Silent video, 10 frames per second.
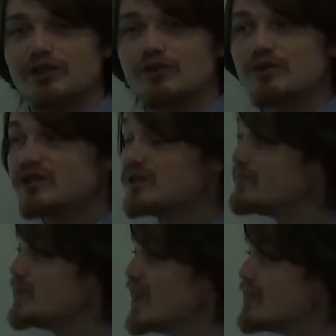You need
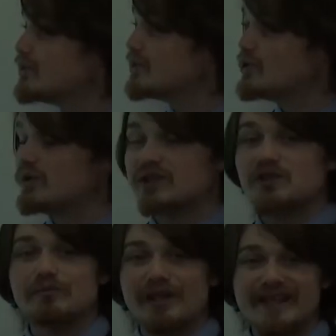to be able to
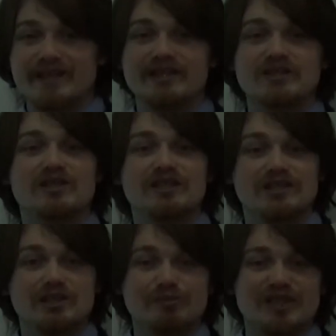explain this in
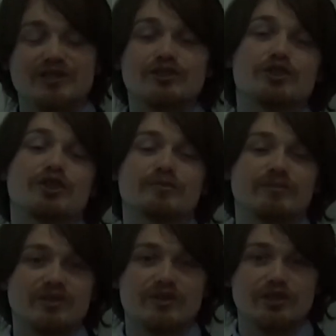explicit
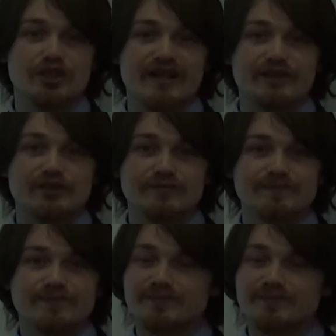terms to the judge.